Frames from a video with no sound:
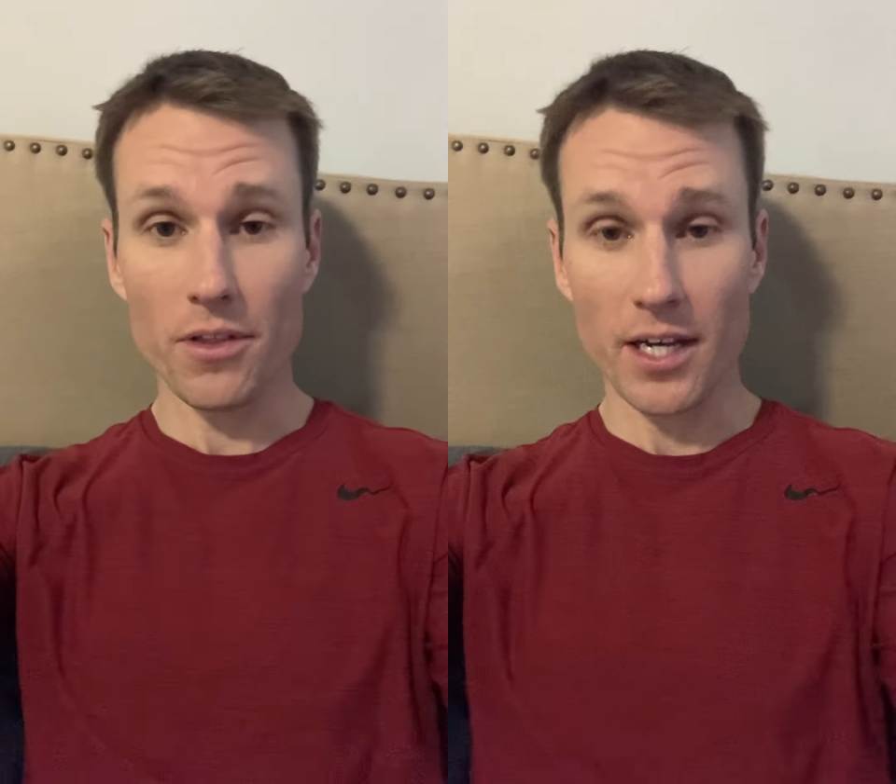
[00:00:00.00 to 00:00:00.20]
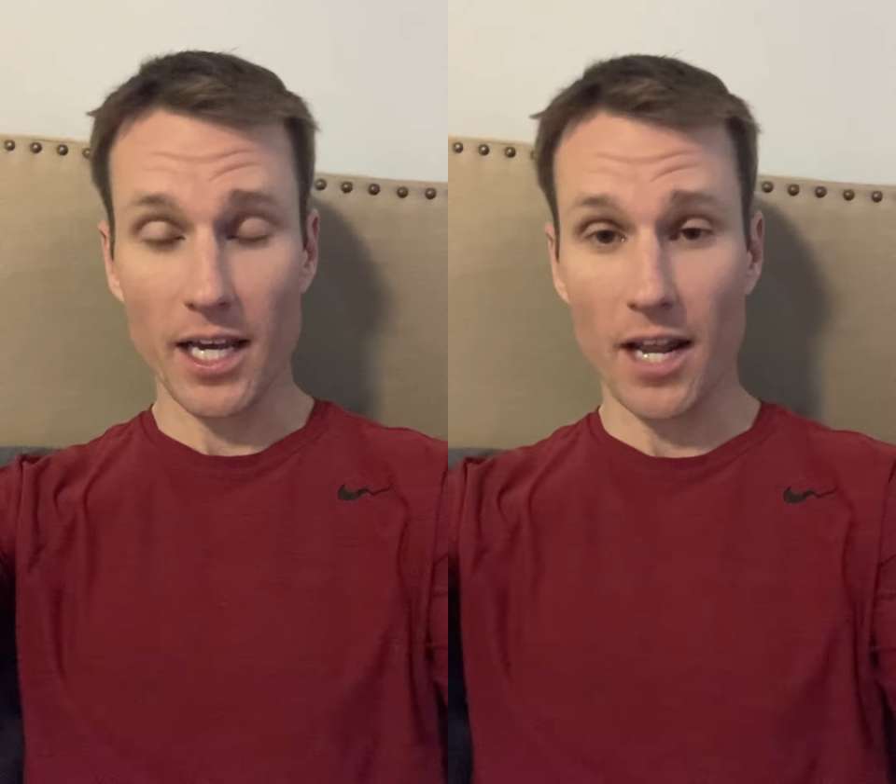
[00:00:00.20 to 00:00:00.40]

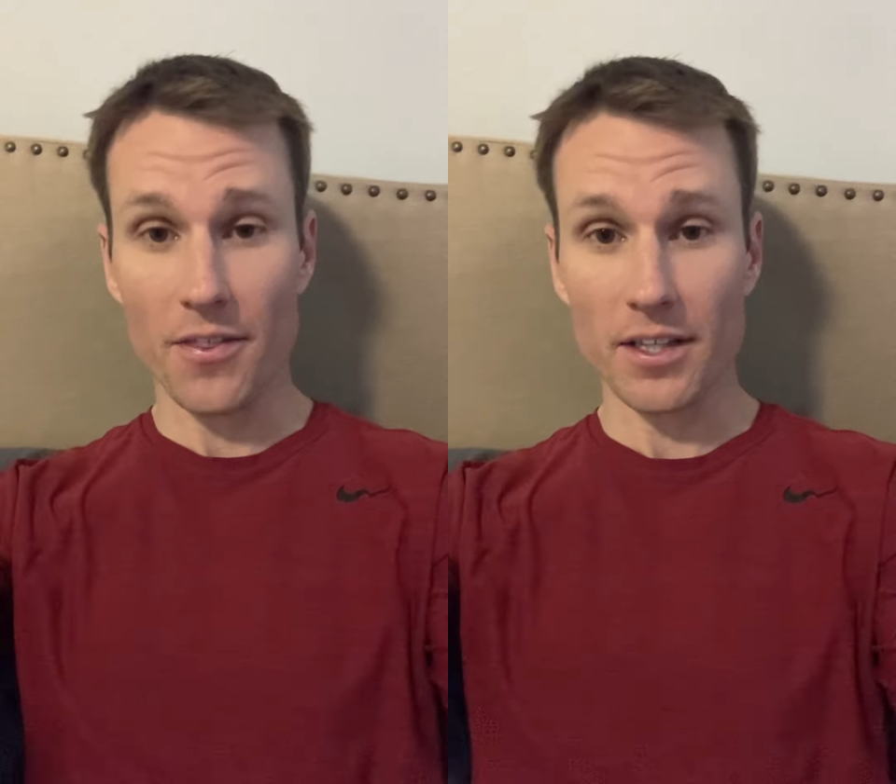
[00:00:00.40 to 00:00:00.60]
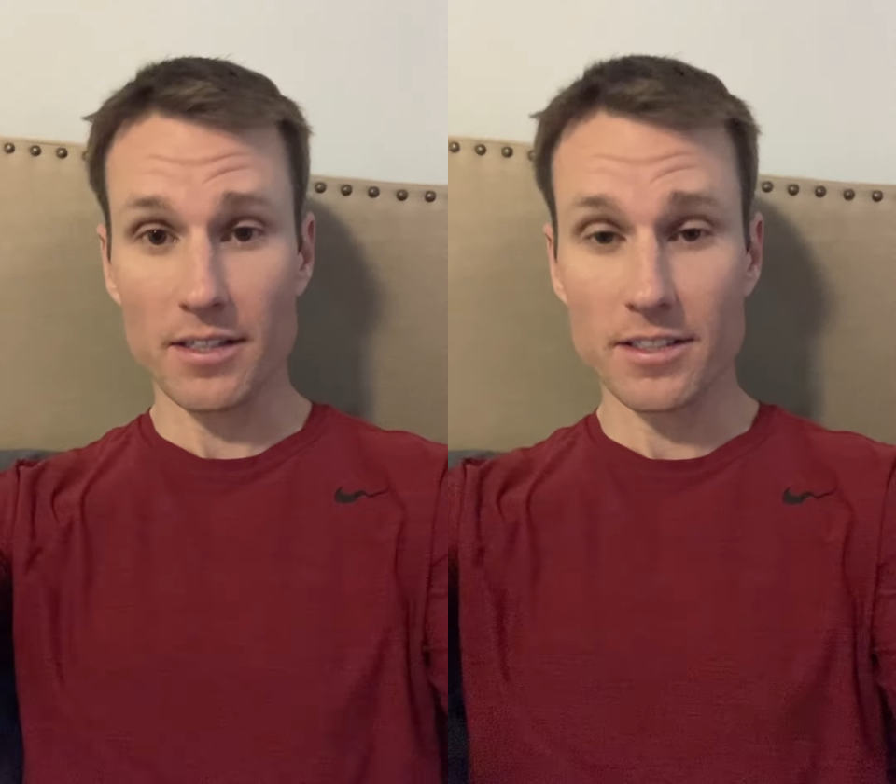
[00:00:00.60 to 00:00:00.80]
And again, I
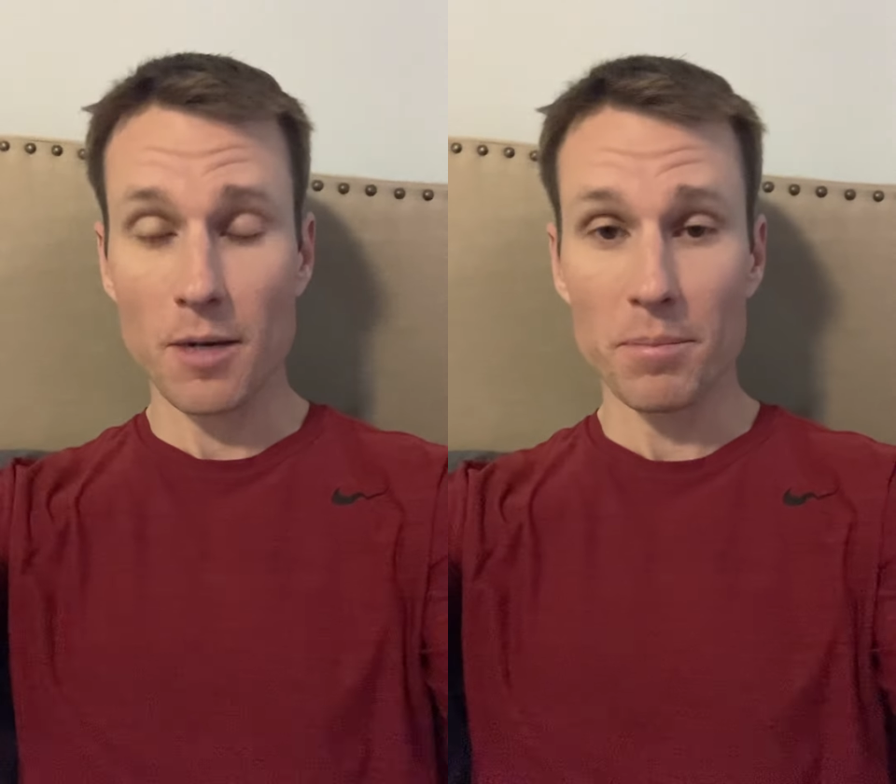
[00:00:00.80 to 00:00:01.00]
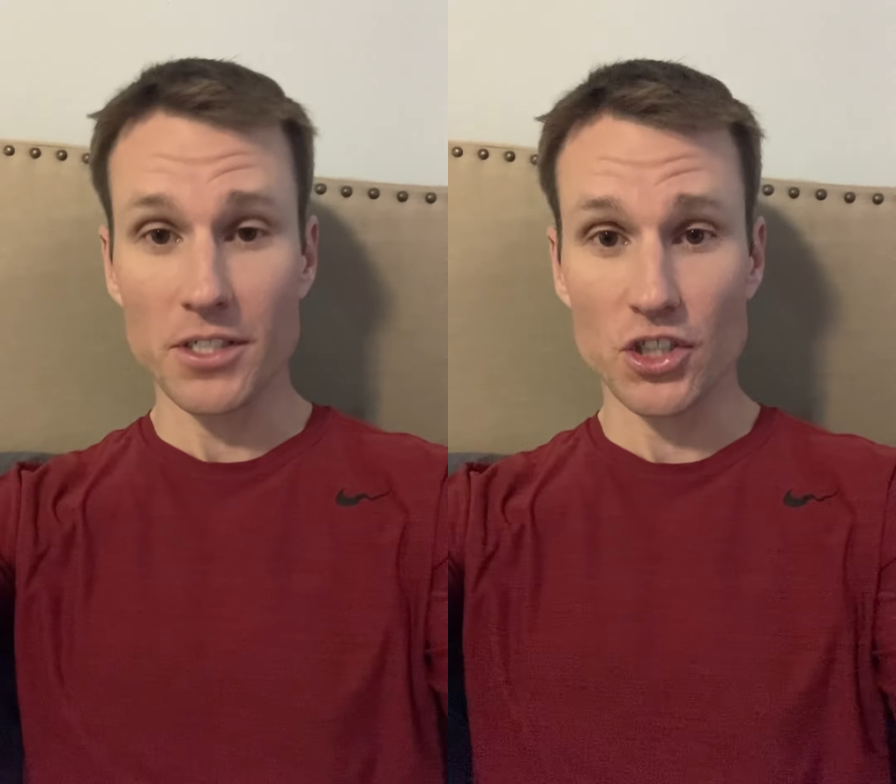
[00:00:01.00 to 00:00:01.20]
think this
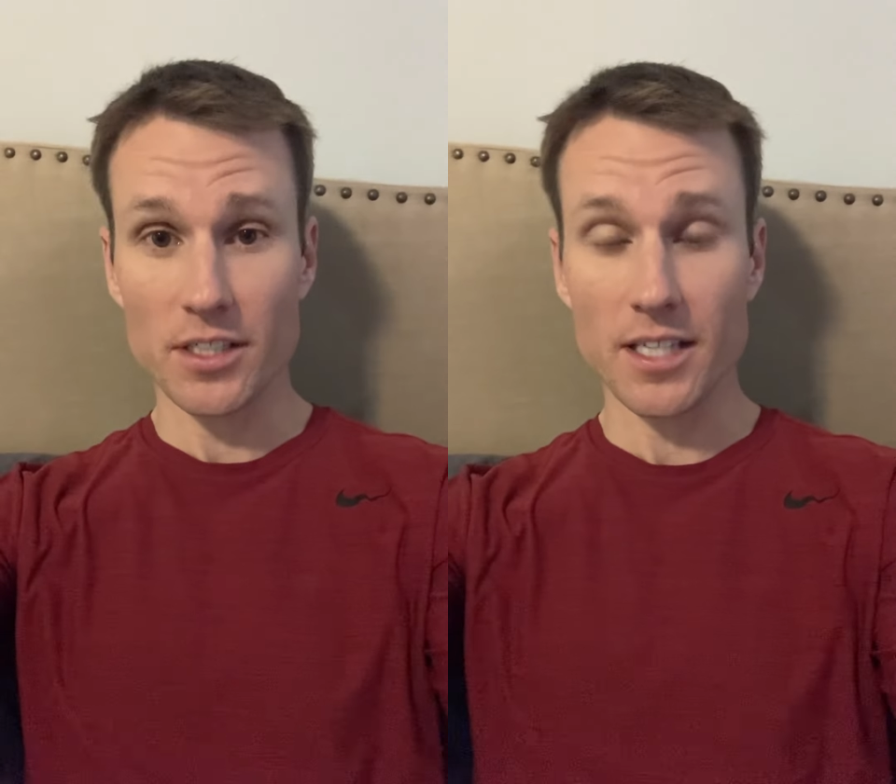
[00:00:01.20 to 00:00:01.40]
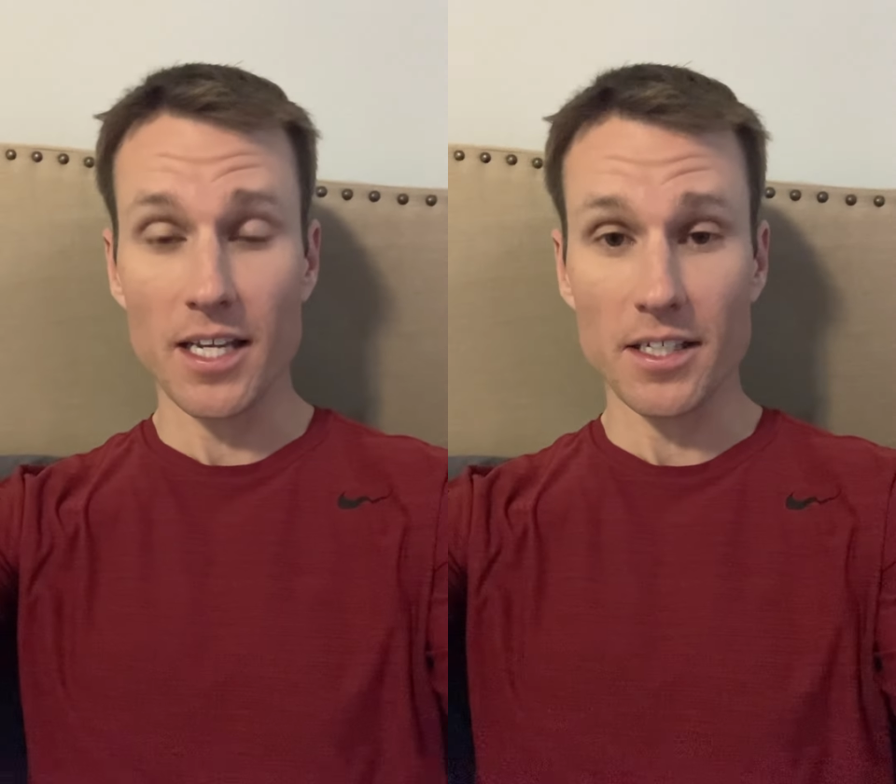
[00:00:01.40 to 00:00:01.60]
company's
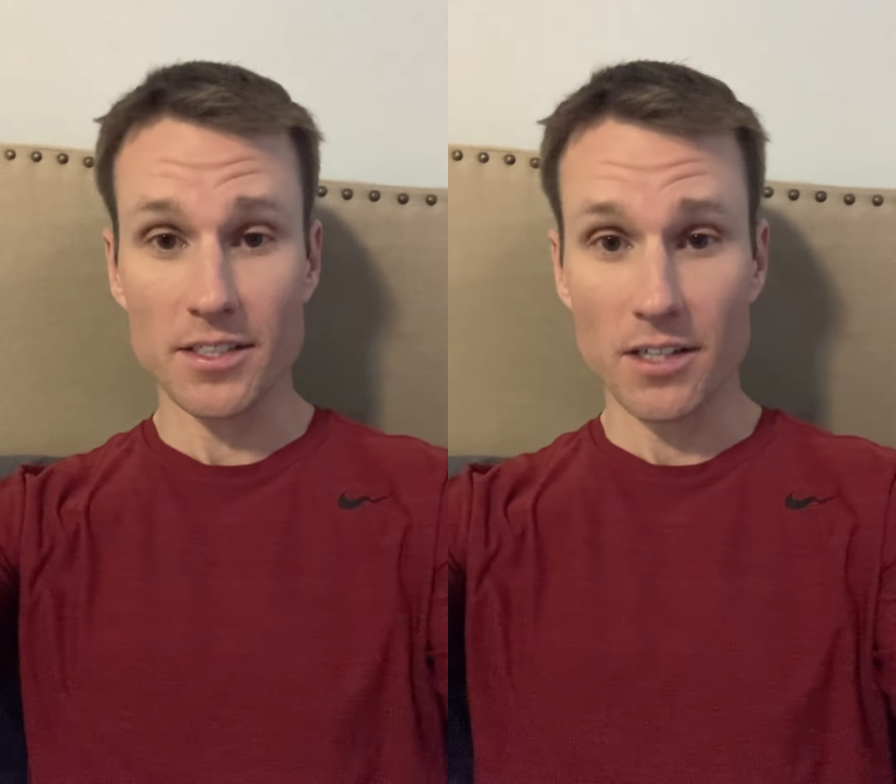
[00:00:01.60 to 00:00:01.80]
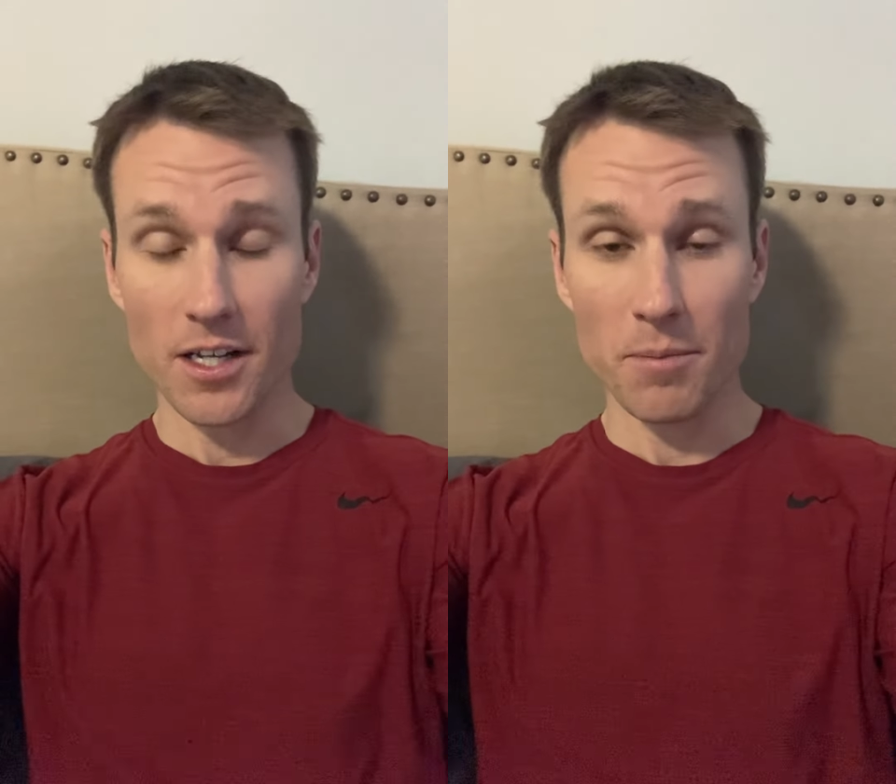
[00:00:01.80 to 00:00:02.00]
just getting
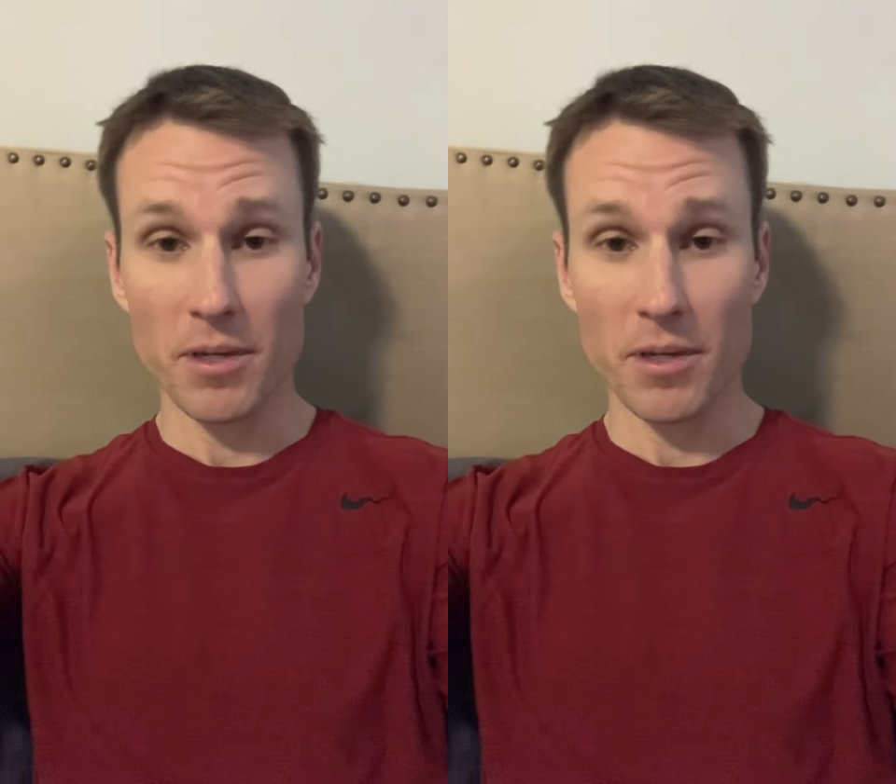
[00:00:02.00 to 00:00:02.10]
started,